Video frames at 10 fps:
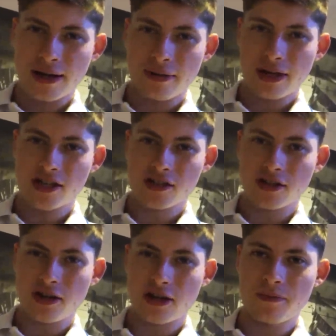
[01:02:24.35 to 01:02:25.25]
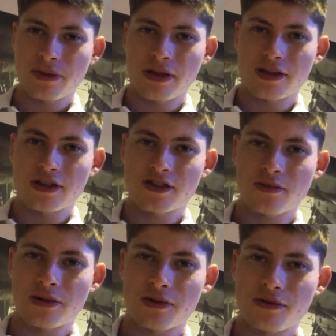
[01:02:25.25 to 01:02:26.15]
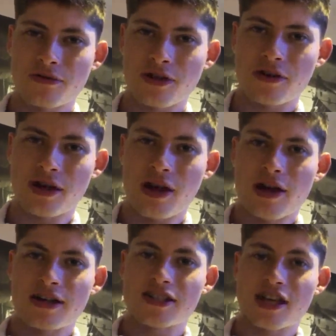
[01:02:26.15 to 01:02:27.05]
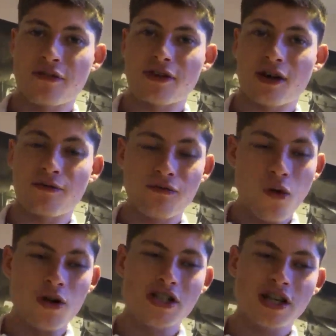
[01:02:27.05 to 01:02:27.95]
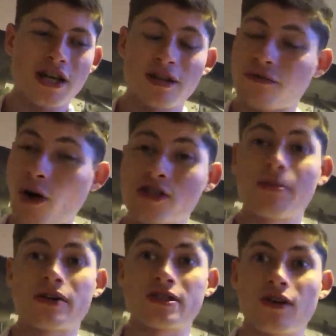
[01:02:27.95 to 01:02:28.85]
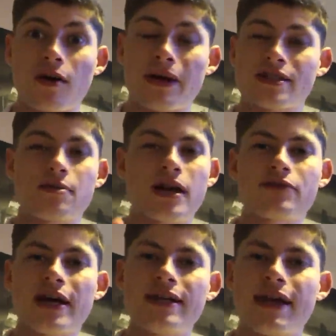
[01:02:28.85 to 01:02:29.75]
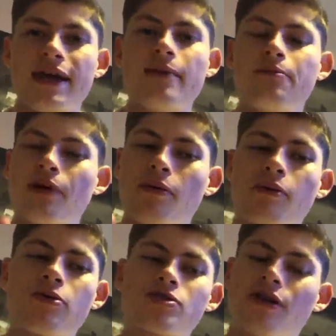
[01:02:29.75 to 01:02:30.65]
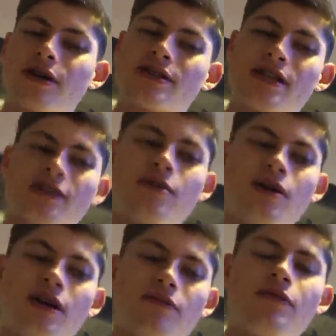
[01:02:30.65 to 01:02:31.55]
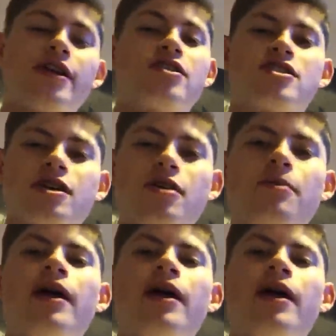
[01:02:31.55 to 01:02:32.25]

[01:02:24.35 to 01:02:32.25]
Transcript: Hey, just got home. You're still building the throne. Stefan, unfortunately, the phone's about to die, mate, so I'm going to have to end it here, but we will try and continue another video soon.